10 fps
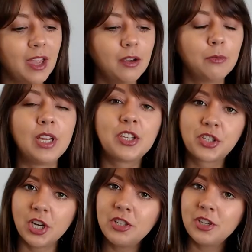We had
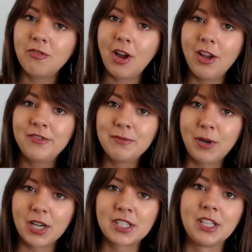just arrived in
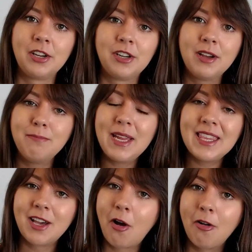Barcelona, me and the
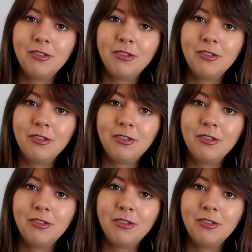whole